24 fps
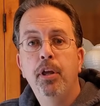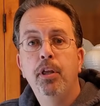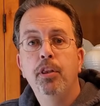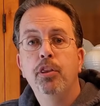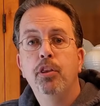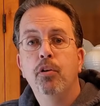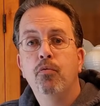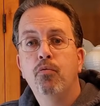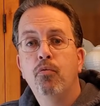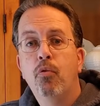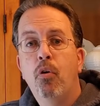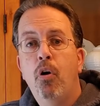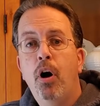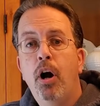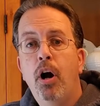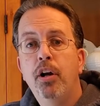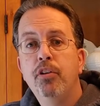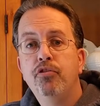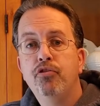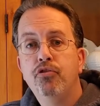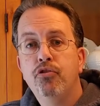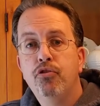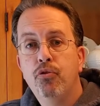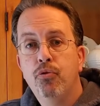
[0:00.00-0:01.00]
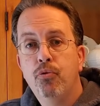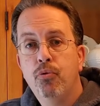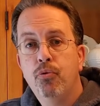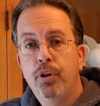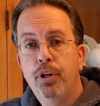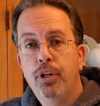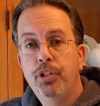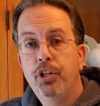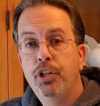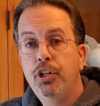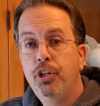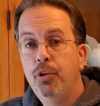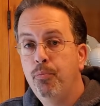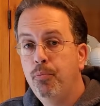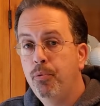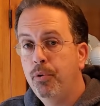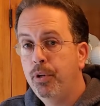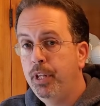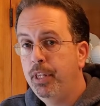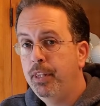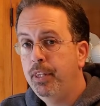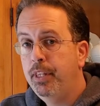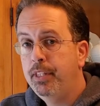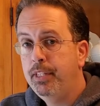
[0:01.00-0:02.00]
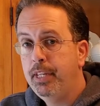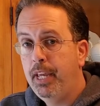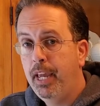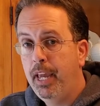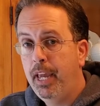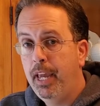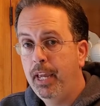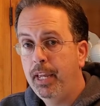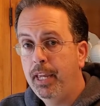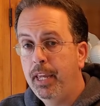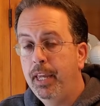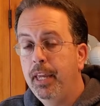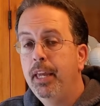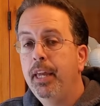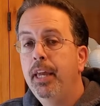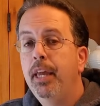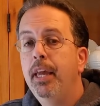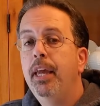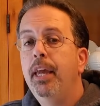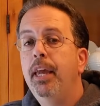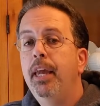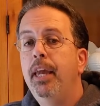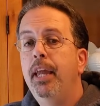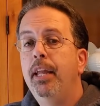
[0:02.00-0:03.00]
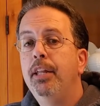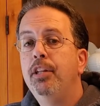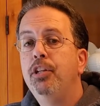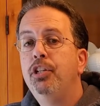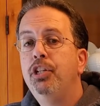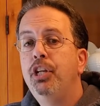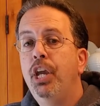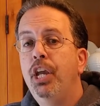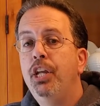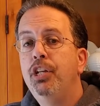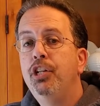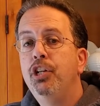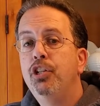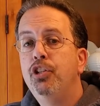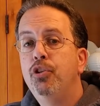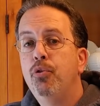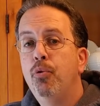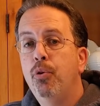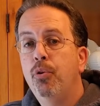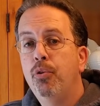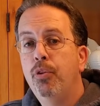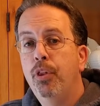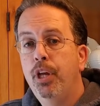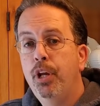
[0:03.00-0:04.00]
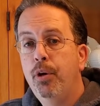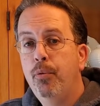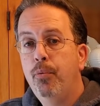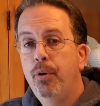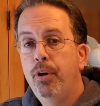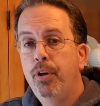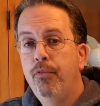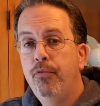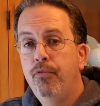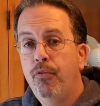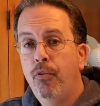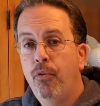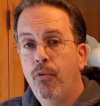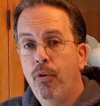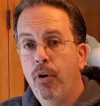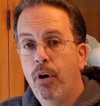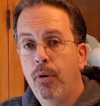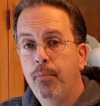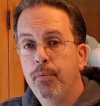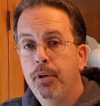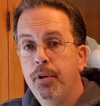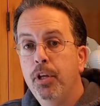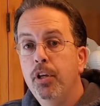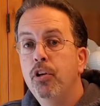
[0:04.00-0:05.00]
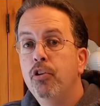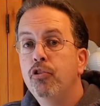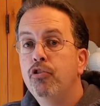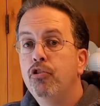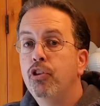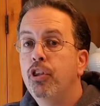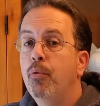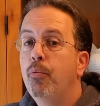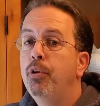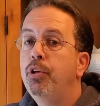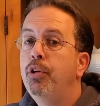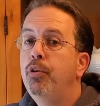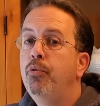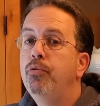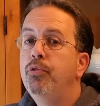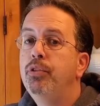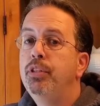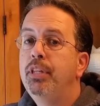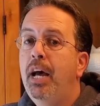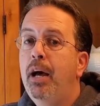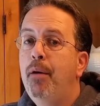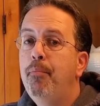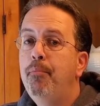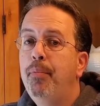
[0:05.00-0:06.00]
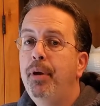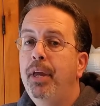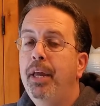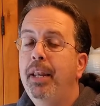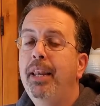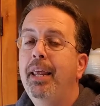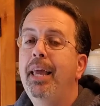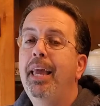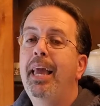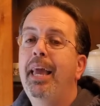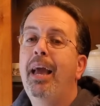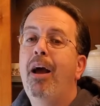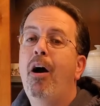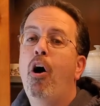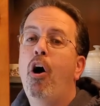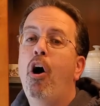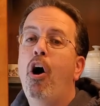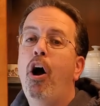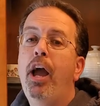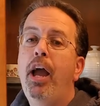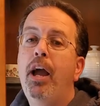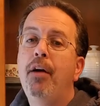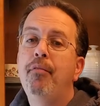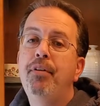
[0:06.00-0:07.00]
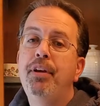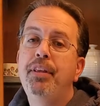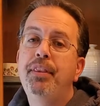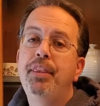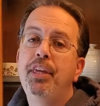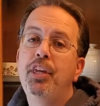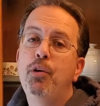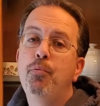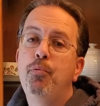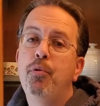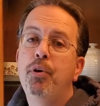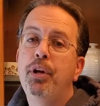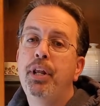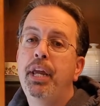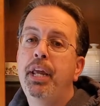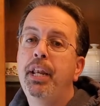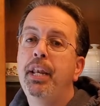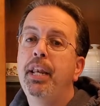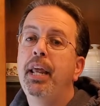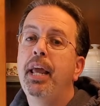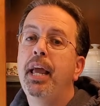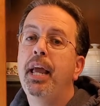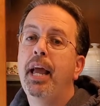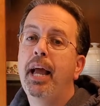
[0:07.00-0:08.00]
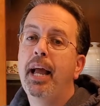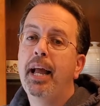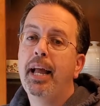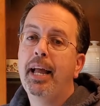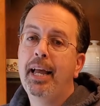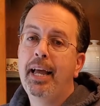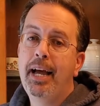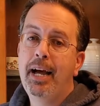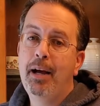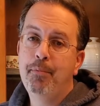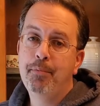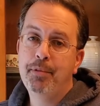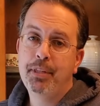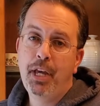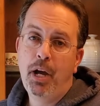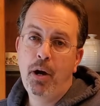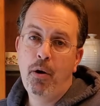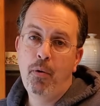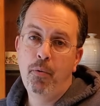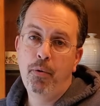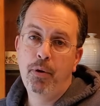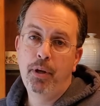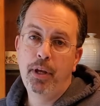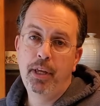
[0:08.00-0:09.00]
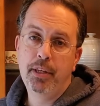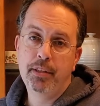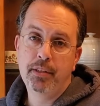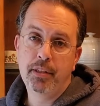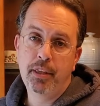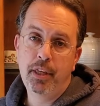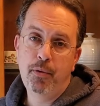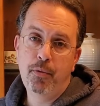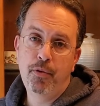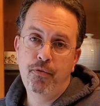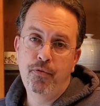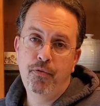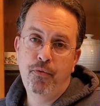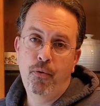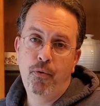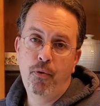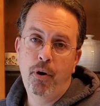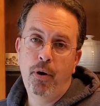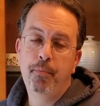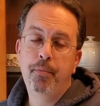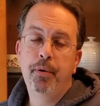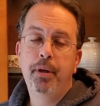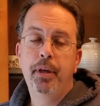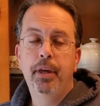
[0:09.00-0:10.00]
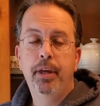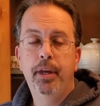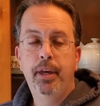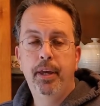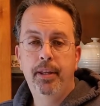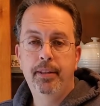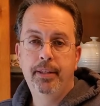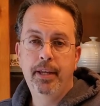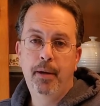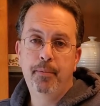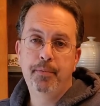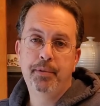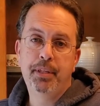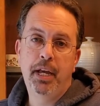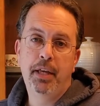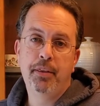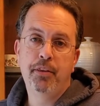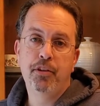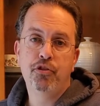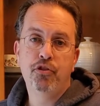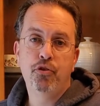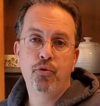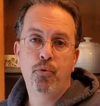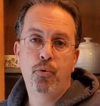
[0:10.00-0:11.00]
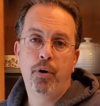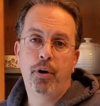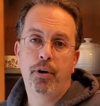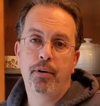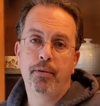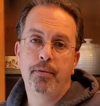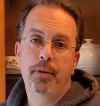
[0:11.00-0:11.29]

the raw sewage you put in the tank and change it to a liquid form, so that when you dump it, everything you put in comes out as liquid form and dumps down the sewer.